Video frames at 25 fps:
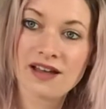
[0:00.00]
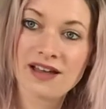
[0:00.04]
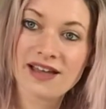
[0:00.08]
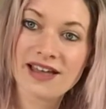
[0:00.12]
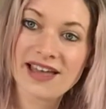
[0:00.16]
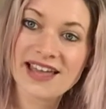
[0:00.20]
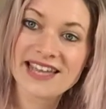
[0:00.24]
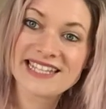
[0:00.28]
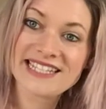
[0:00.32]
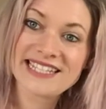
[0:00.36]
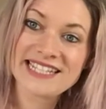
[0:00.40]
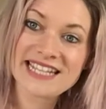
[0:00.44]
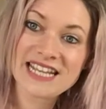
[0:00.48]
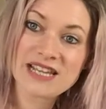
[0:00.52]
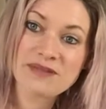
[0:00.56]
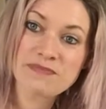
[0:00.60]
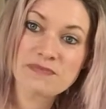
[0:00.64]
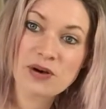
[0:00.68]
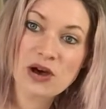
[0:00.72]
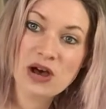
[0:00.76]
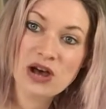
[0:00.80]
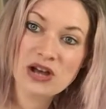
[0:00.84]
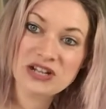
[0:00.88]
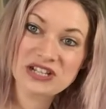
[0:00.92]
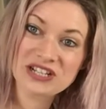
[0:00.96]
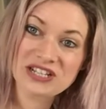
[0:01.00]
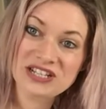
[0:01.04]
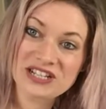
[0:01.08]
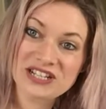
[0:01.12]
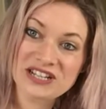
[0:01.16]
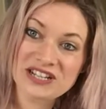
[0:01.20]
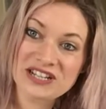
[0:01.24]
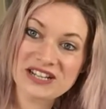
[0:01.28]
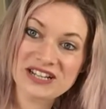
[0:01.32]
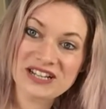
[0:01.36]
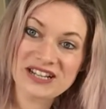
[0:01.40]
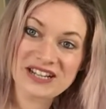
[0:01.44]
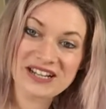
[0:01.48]
a teapot
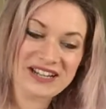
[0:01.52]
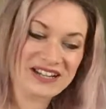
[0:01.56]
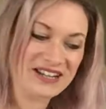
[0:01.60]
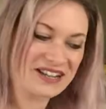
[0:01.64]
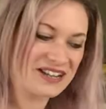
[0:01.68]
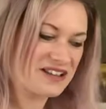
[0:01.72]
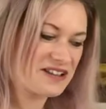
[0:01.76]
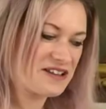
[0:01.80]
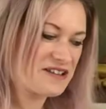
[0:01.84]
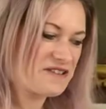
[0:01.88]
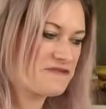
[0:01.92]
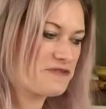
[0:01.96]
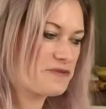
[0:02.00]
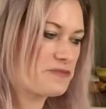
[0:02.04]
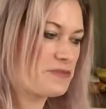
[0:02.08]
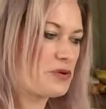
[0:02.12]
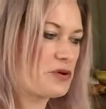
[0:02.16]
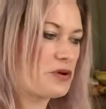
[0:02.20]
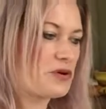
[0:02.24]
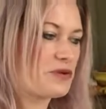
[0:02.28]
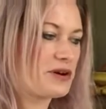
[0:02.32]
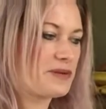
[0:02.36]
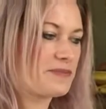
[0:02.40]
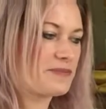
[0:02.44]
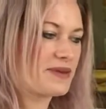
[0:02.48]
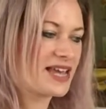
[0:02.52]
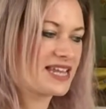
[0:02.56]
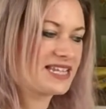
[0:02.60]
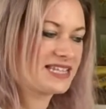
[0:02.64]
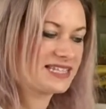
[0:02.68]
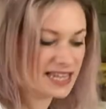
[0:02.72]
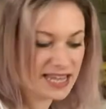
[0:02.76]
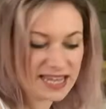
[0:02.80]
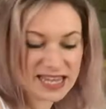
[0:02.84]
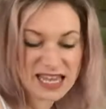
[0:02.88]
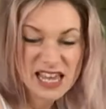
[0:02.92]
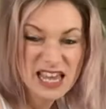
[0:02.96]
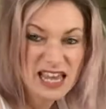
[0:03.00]
for pouring my
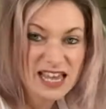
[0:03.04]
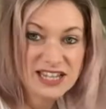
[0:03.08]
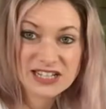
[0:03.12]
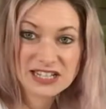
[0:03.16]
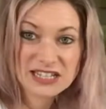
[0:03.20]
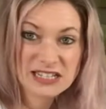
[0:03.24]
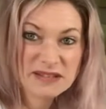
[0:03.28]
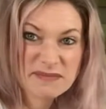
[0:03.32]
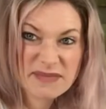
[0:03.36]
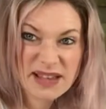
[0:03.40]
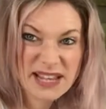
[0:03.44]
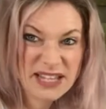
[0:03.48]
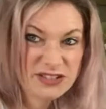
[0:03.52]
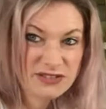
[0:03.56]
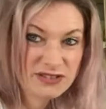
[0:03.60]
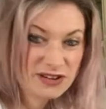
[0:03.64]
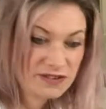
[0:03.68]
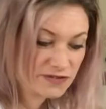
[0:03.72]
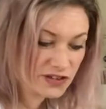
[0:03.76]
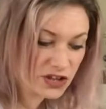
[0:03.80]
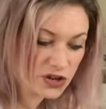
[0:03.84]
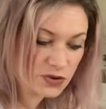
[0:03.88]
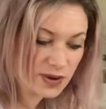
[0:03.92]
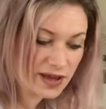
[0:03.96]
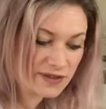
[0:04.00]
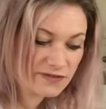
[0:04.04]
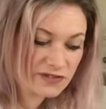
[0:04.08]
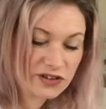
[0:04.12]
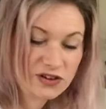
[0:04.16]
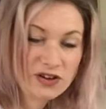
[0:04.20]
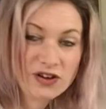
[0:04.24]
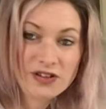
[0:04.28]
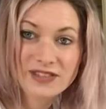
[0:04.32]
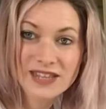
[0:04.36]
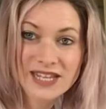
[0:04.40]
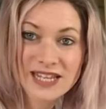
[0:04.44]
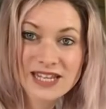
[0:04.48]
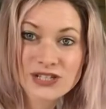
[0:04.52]
tea. It doesn't matter if you haven't
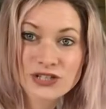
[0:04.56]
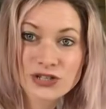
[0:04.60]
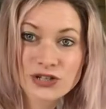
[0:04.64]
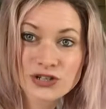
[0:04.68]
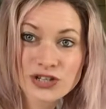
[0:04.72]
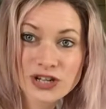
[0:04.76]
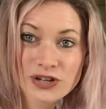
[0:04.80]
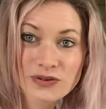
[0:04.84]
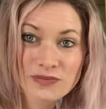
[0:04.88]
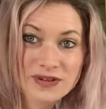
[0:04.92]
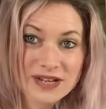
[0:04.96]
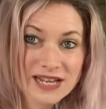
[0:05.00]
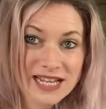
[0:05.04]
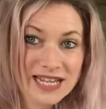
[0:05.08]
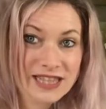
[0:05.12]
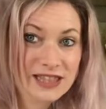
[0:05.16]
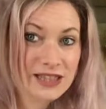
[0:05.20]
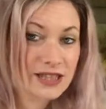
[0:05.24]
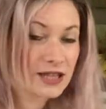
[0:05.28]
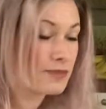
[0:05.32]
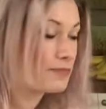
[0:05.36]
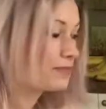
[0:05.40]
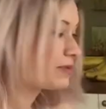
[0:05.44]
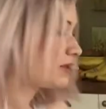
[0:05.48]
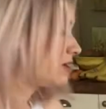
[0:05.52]
got these, you don't need them,